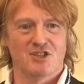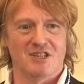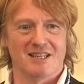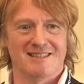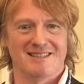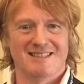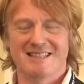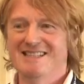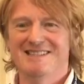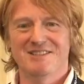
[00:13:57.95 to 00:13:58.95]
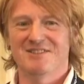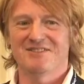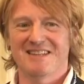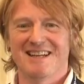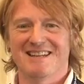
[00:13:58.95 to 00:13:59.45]
can't they? Easy to
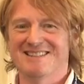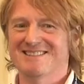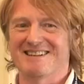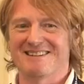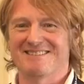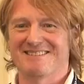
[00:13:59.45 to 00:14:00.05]
forget, isn't it?